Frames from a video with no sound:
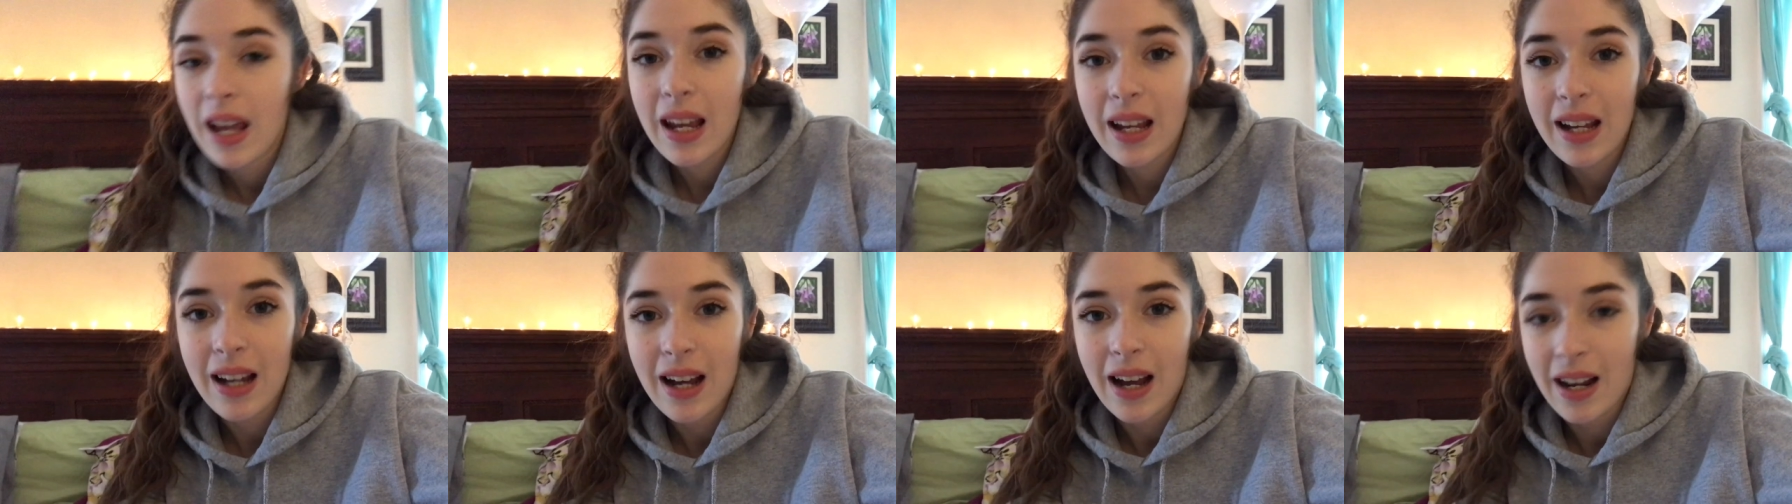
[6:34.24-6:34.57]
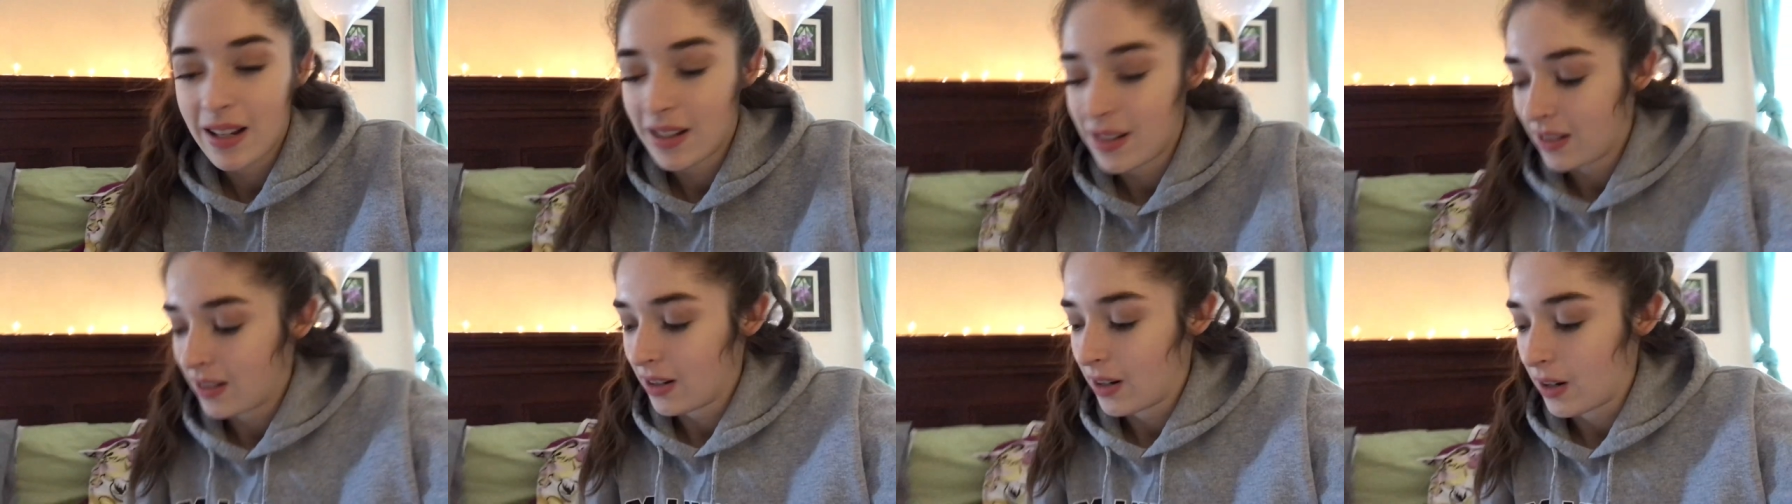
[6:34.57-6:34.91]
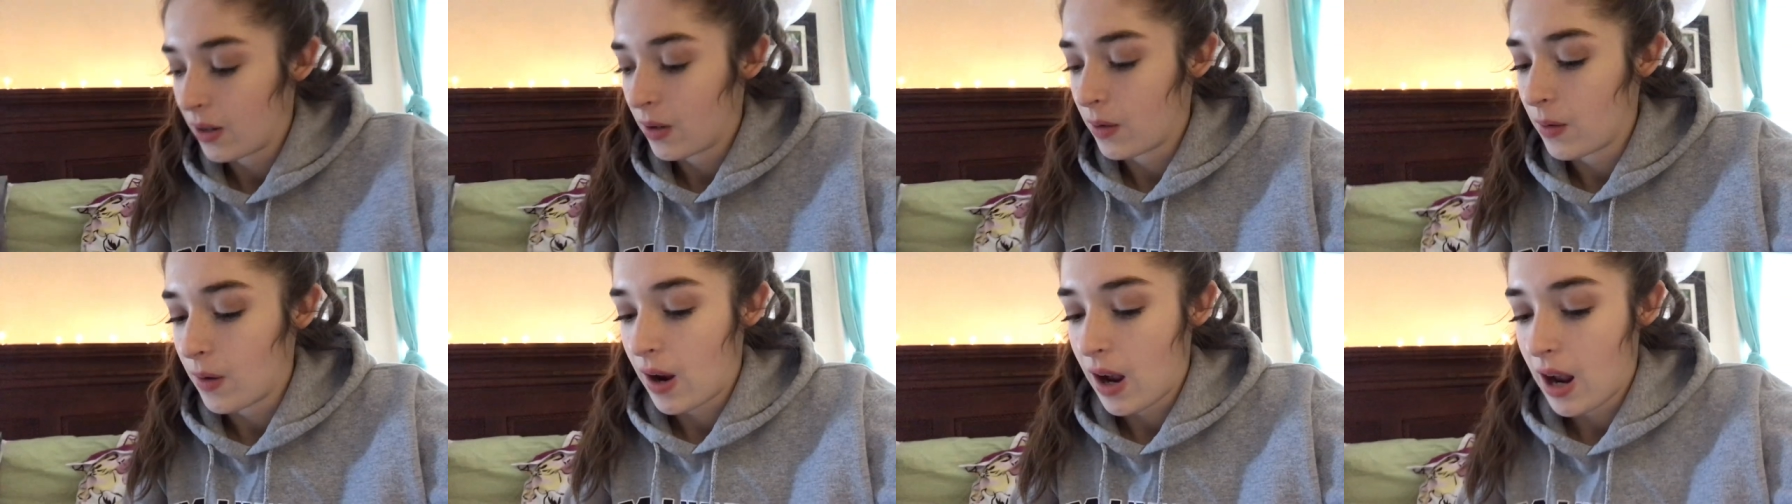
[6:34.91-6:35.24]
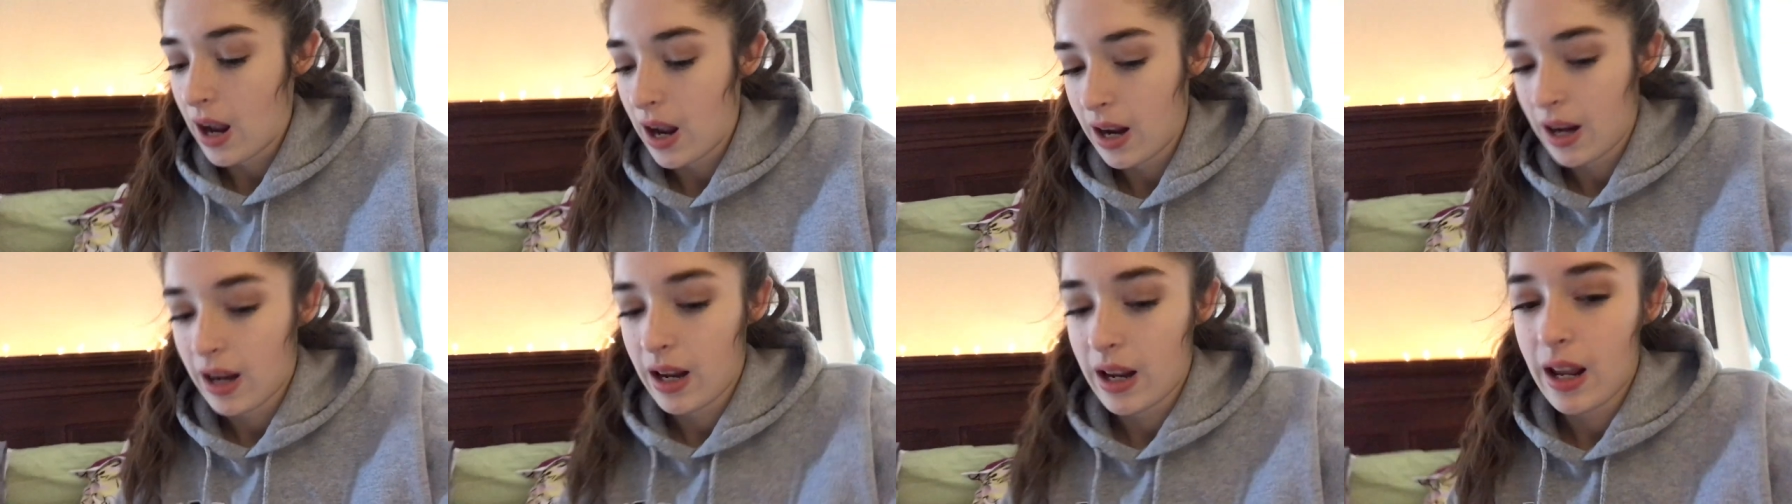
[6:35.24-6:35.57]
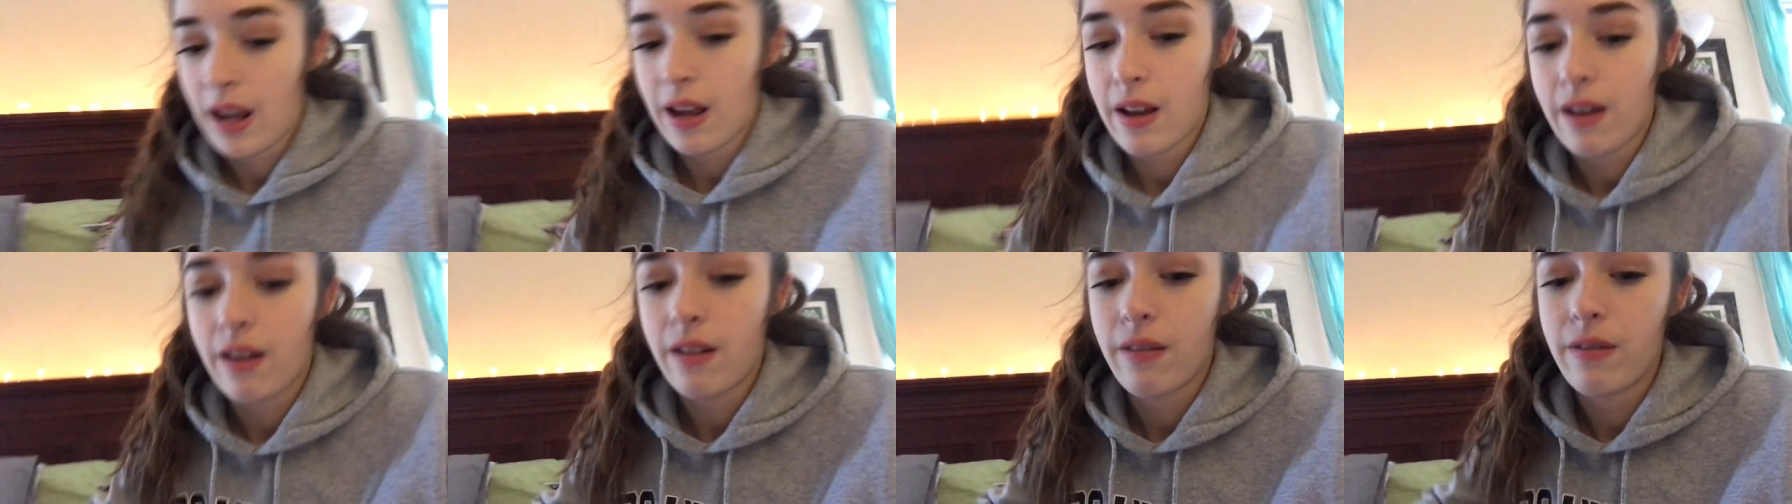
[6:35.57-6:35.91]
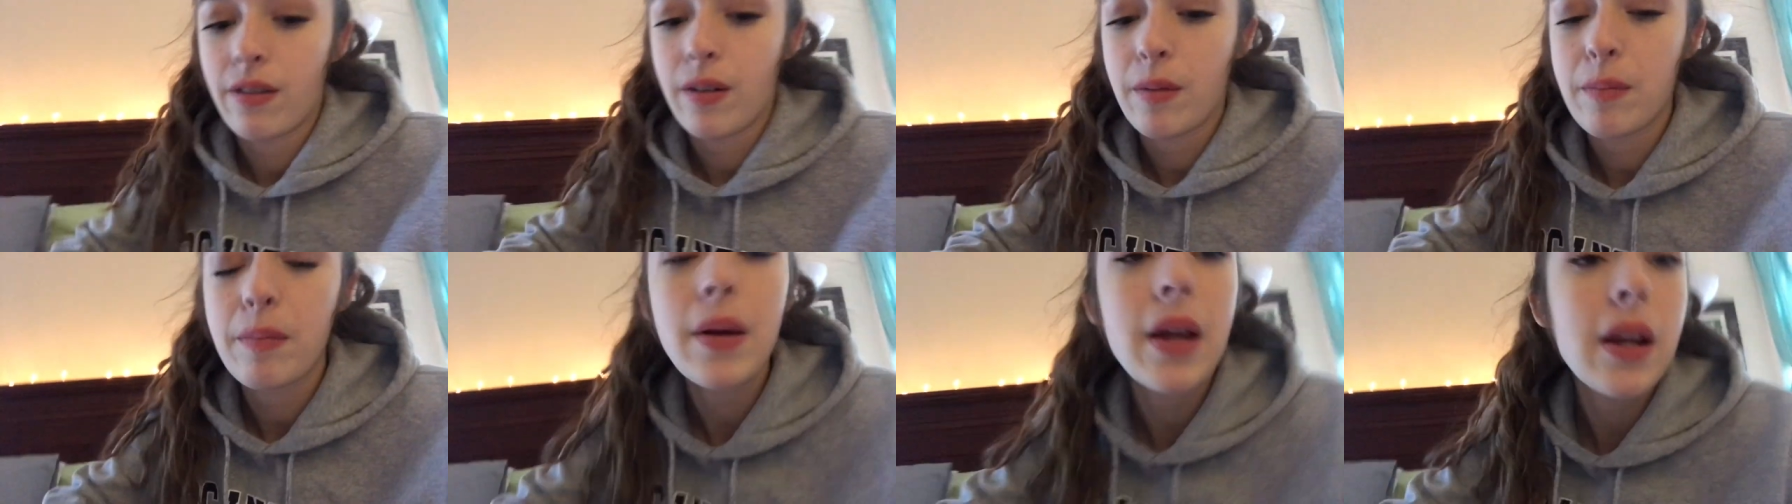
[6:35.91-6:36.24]
Hey guys, so I have
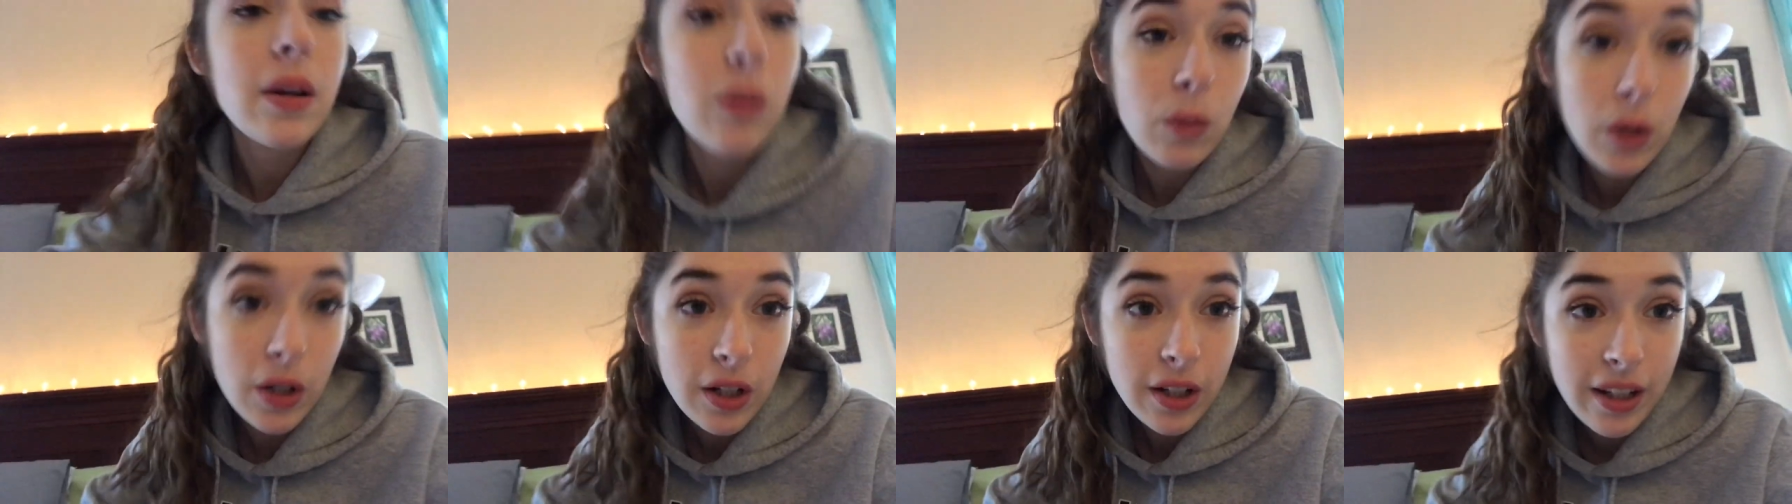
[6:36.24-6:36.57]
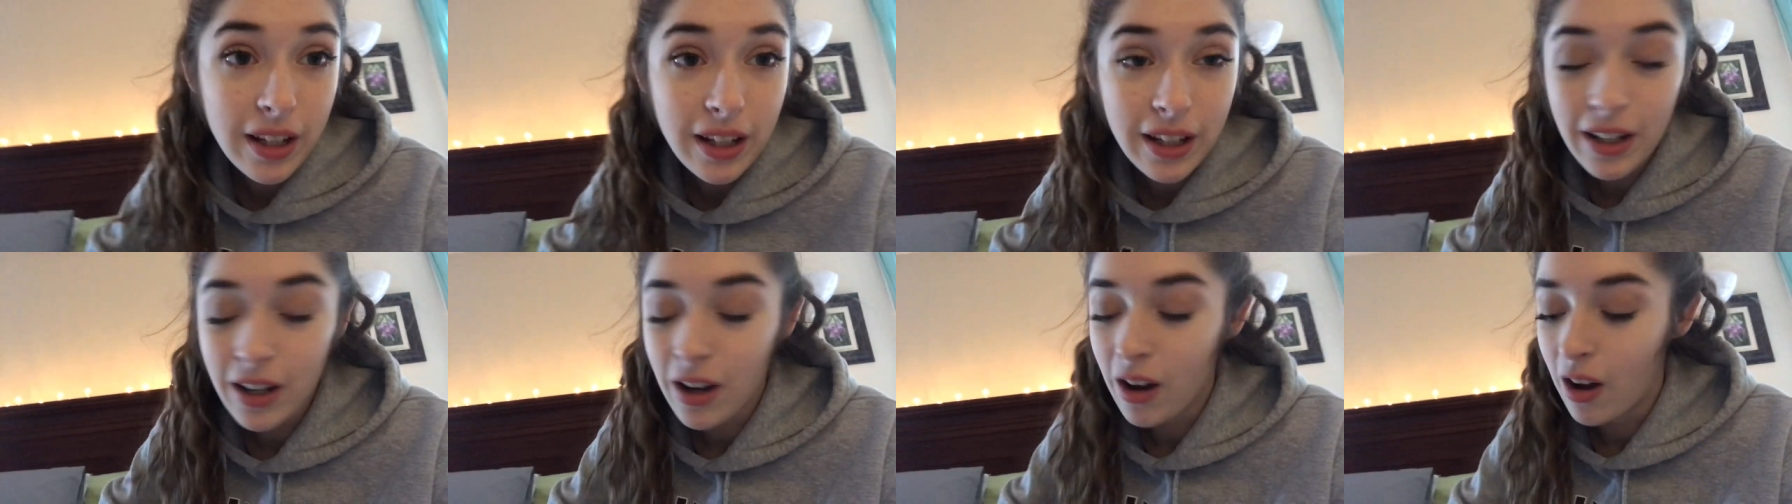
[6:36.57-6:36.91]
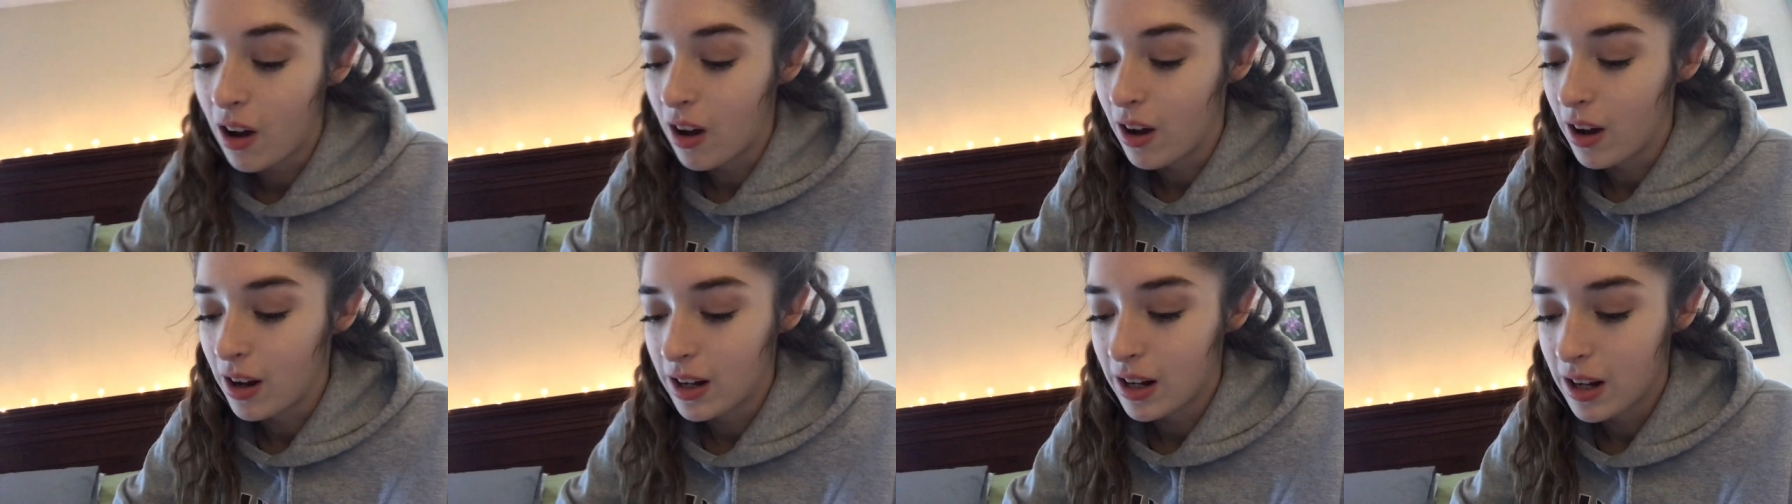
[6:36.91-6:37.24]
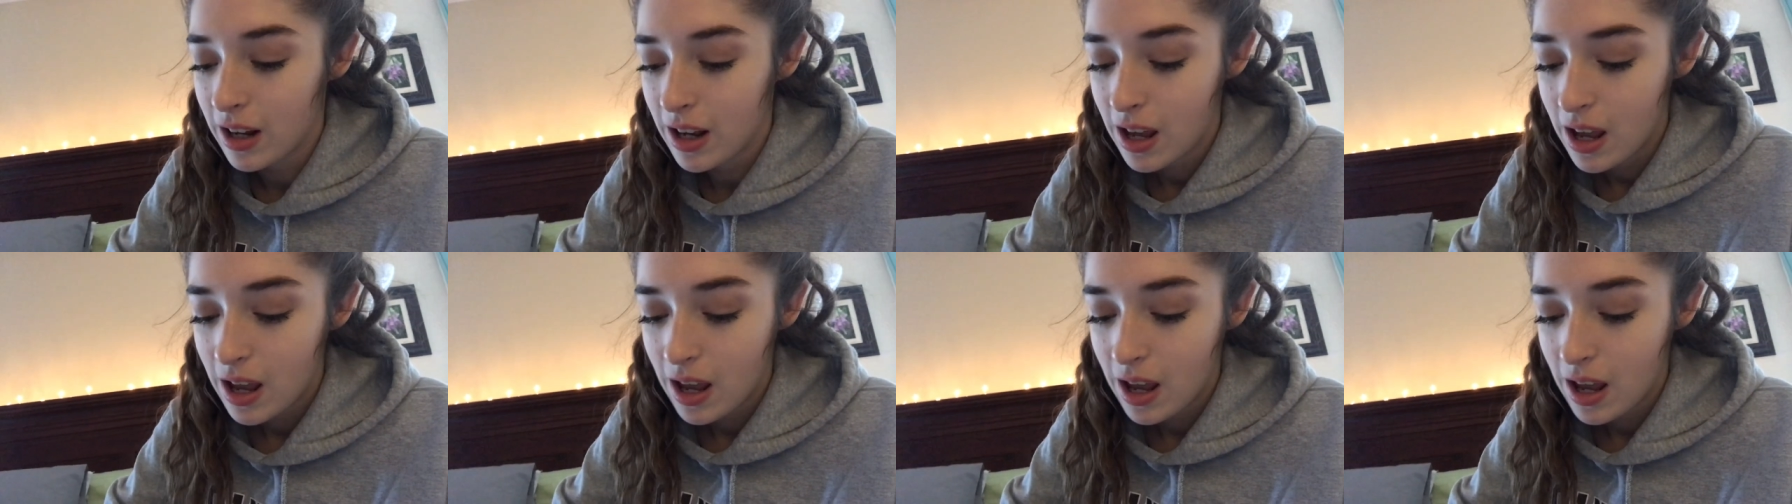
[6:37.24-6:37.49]
been working on